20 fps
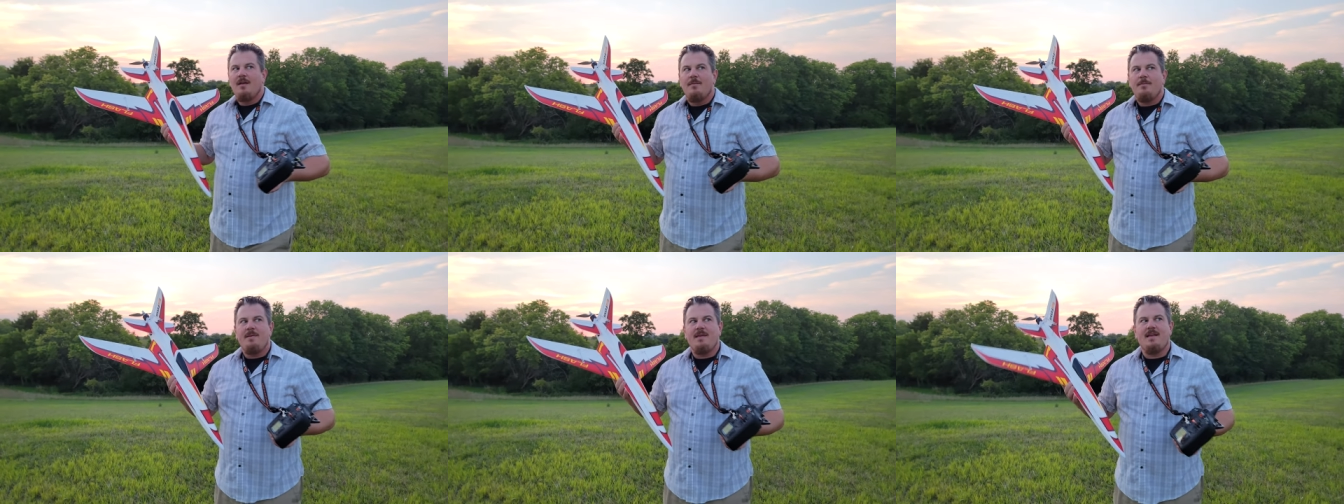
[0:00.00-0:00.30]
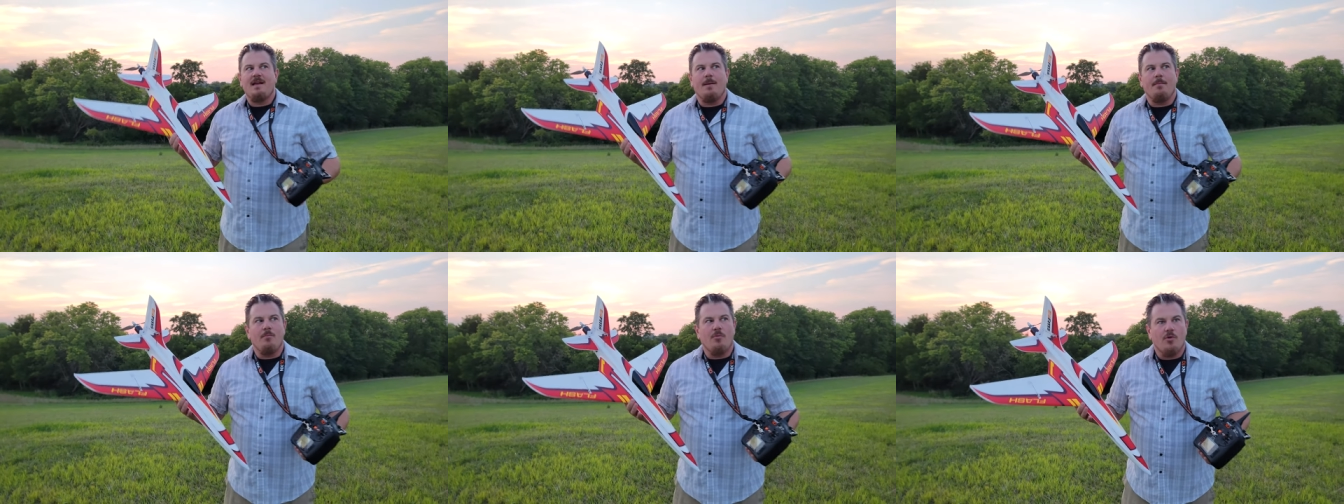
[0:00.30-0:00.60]

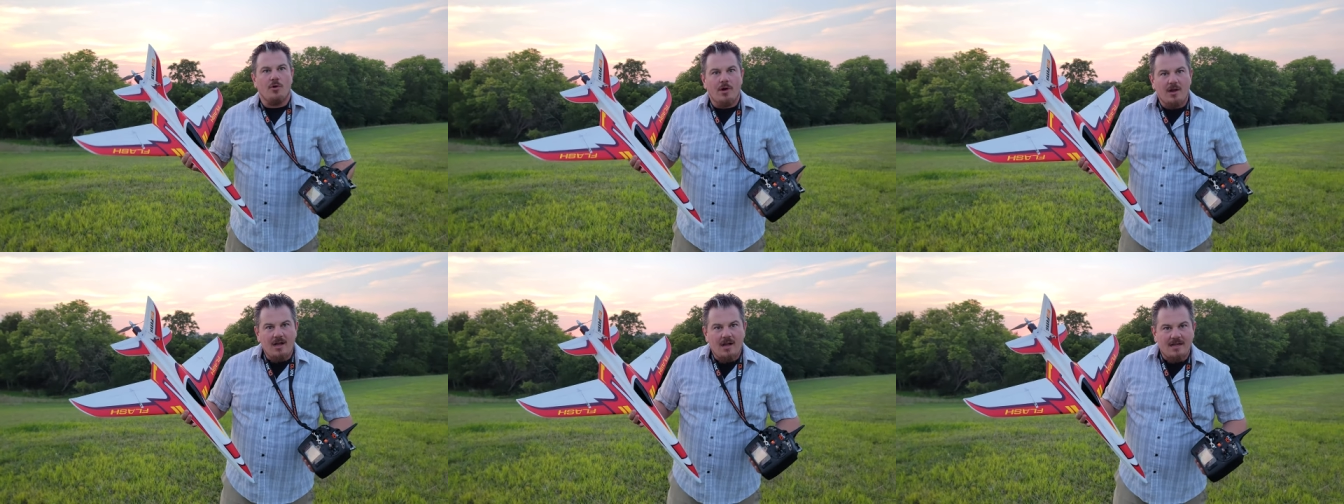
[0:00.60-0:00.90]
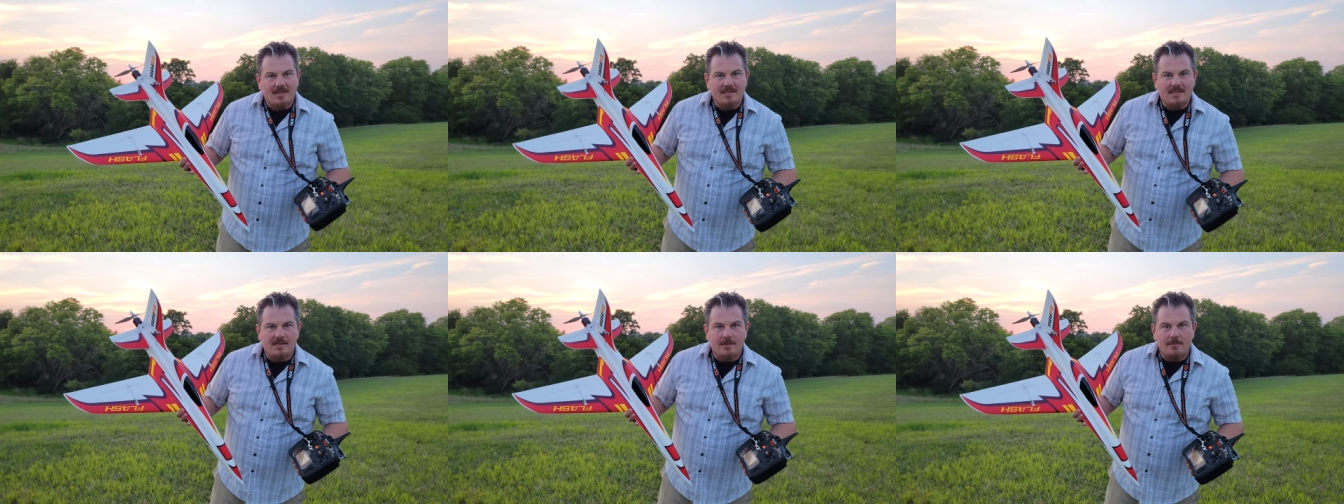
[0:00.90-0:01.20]
become more
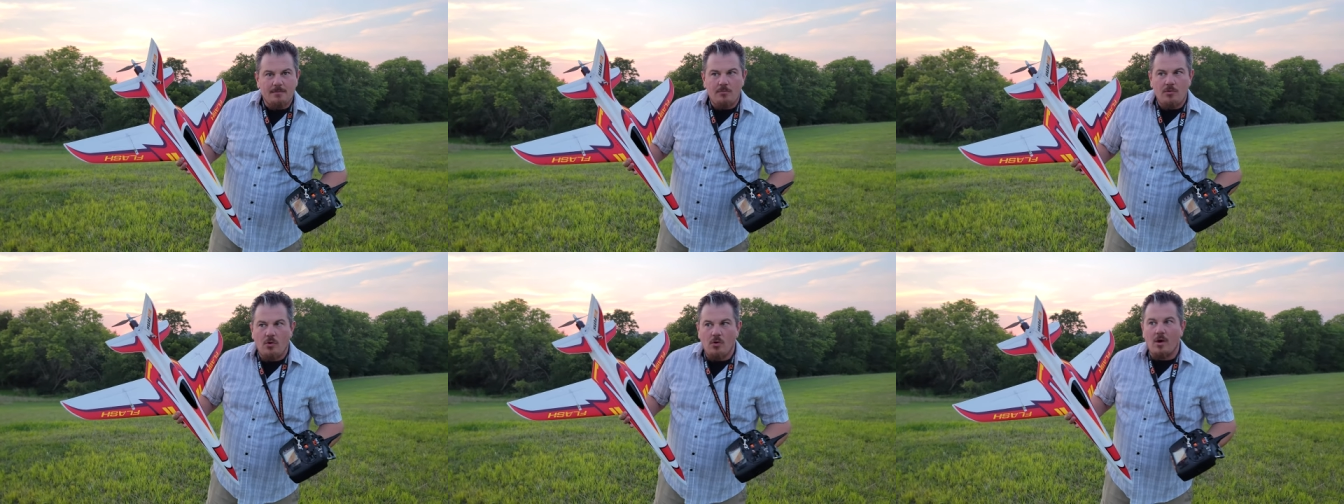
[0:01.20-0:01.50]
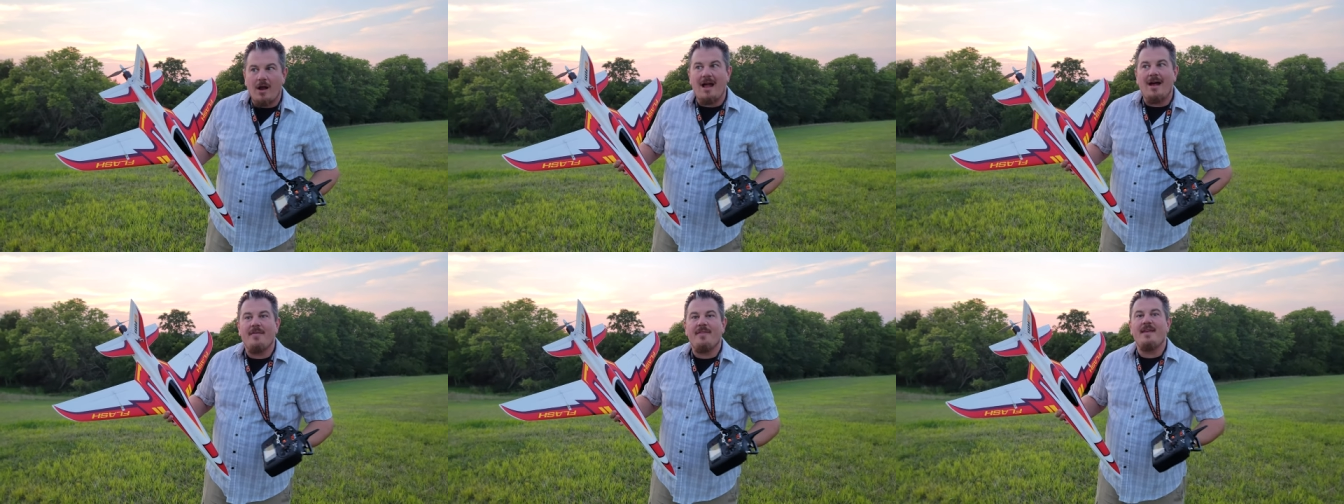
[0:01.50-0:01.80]
accustomed or
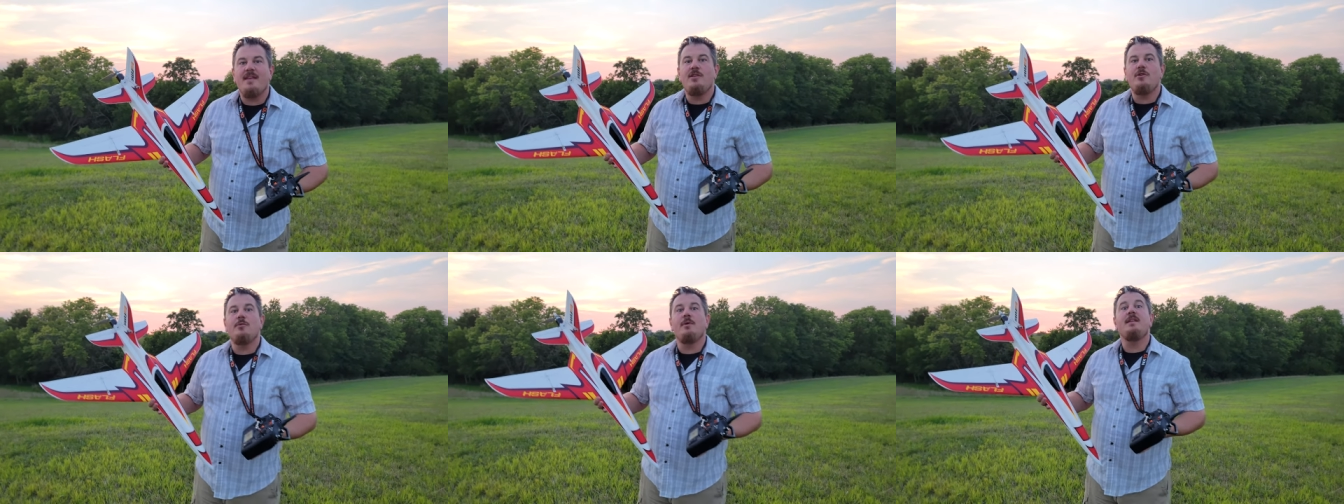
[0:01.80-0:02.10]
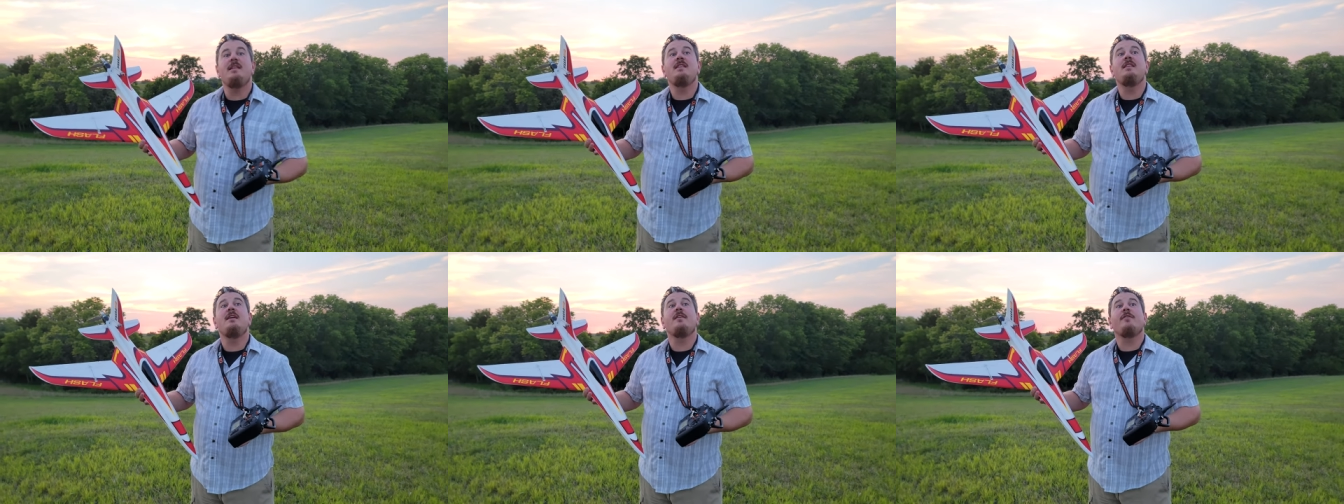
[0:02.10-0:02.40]
how they do
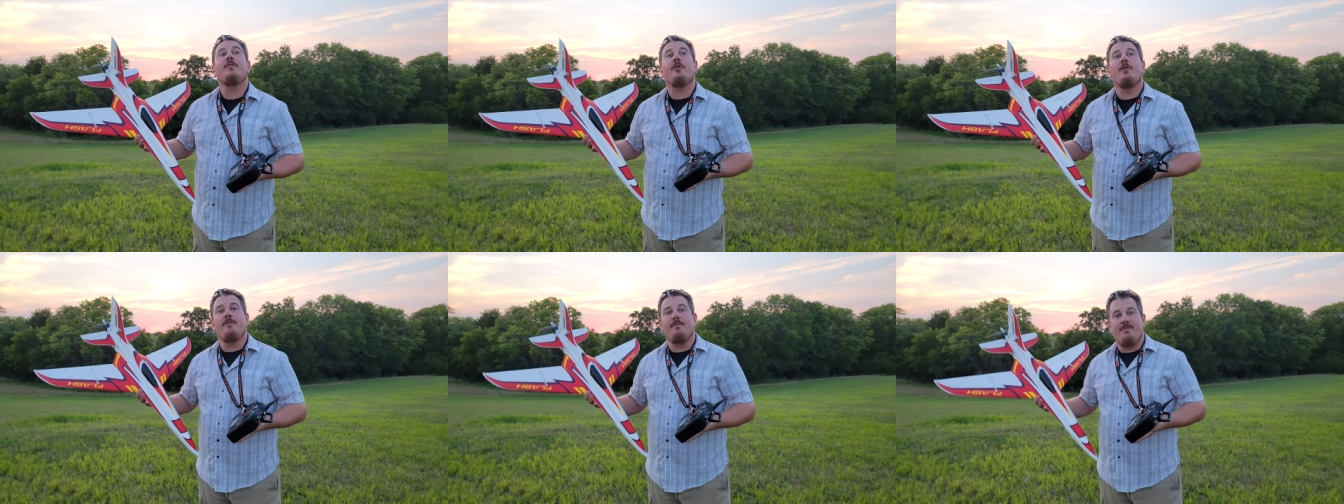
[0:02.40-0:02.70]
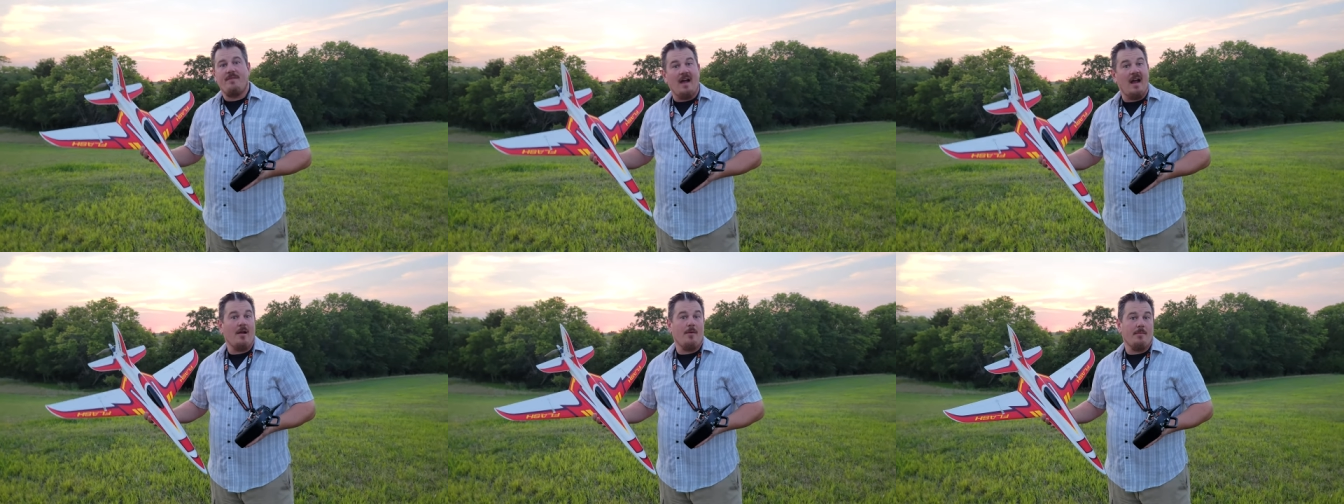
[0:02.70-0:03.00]
in different
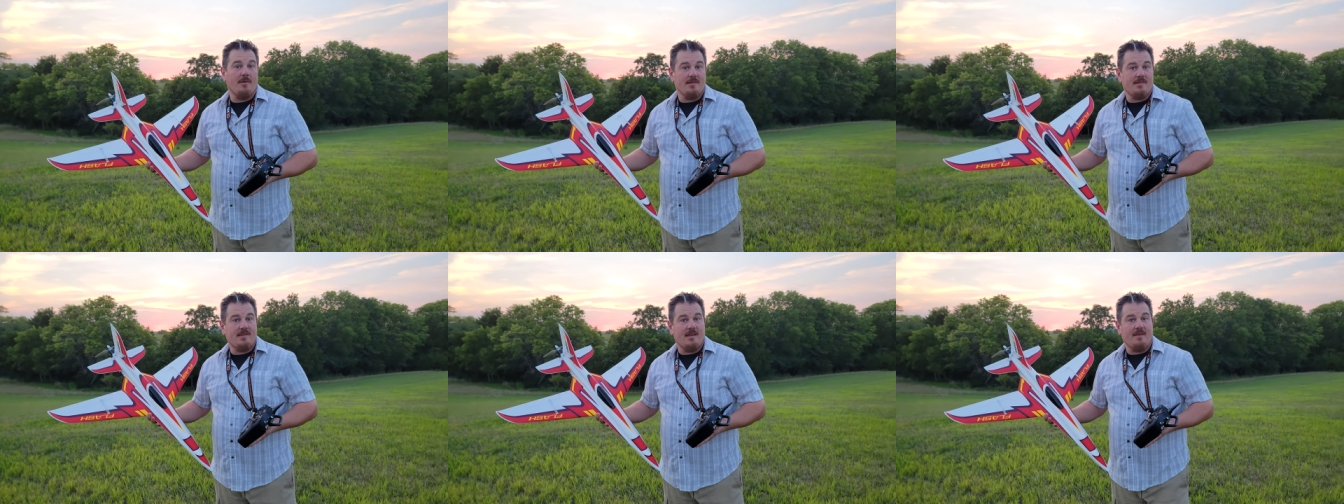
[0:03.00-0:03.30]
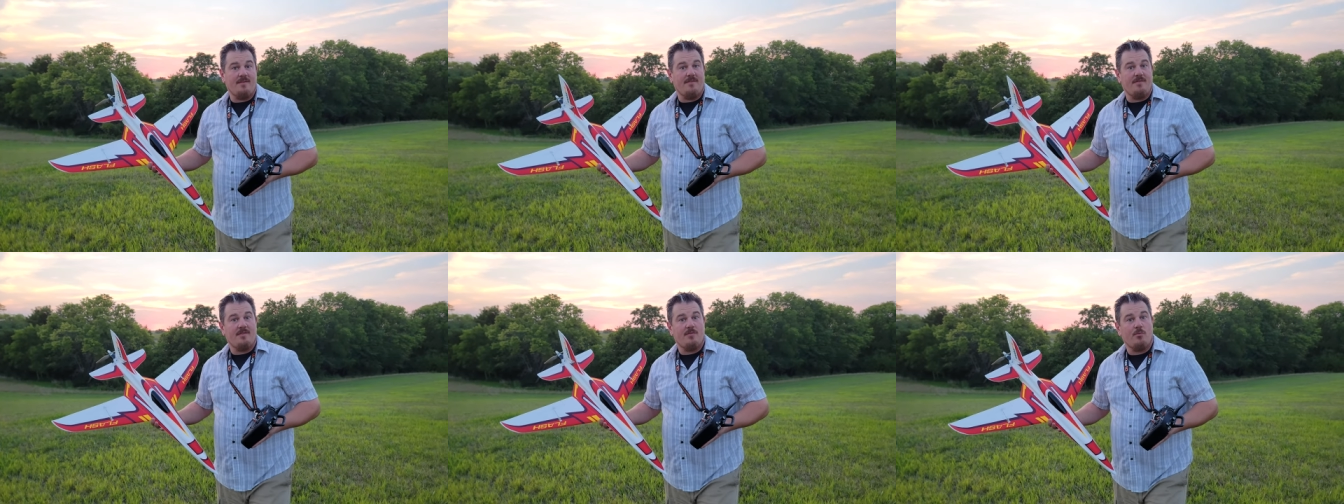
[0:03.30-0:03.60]
environments,
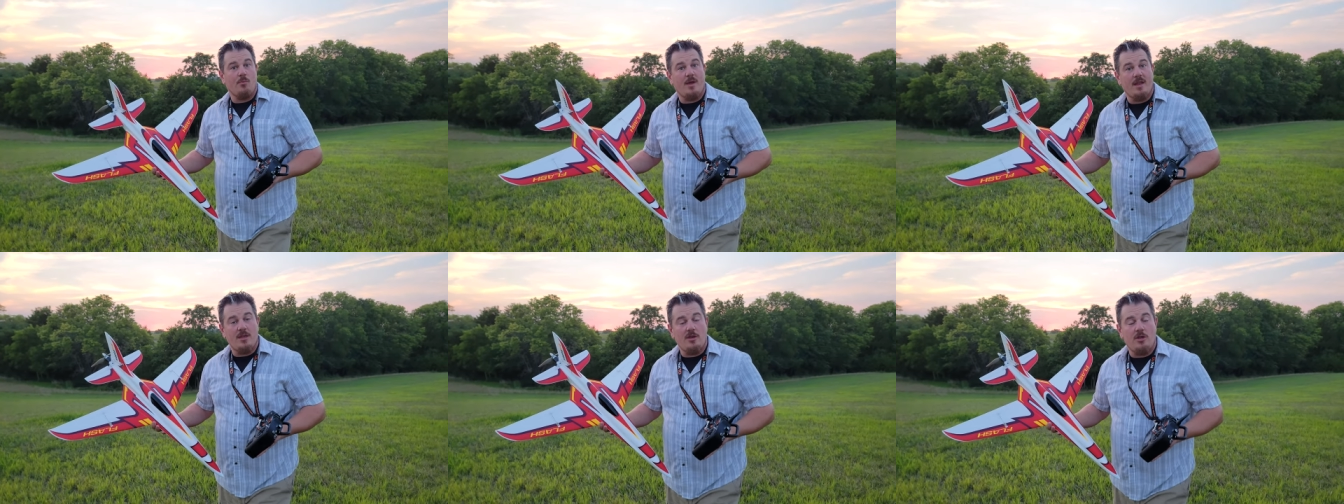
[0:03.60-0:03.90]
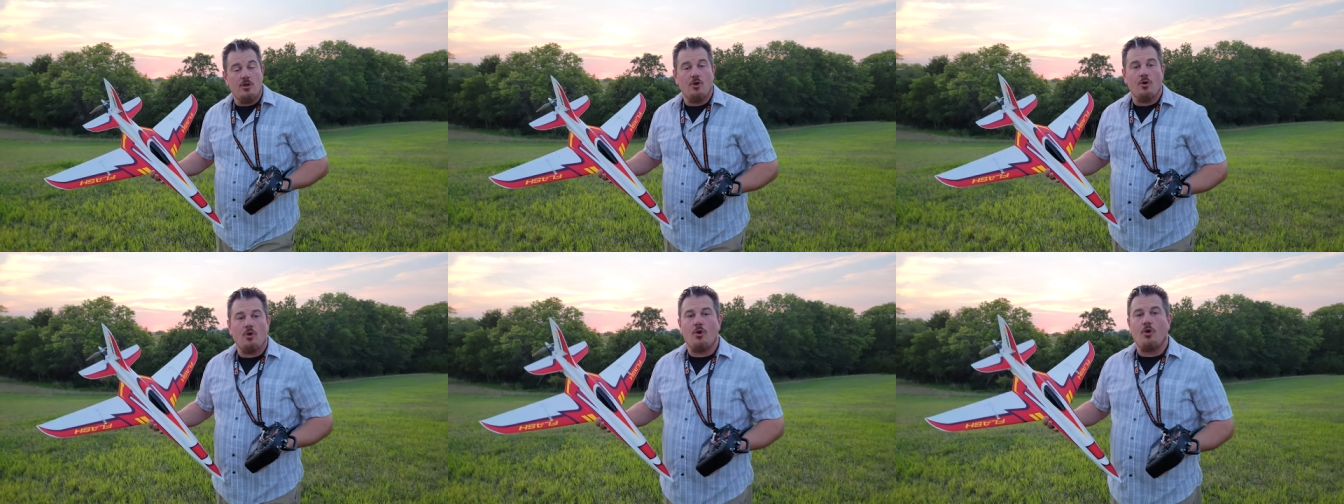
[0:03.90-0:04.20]
like if it's
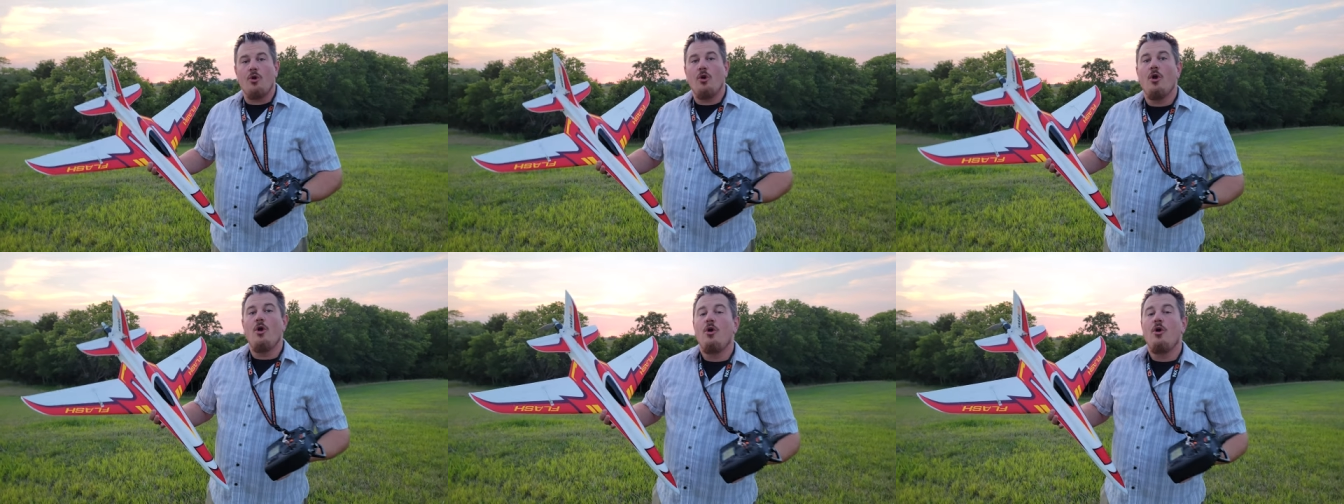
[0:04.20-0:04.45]
windier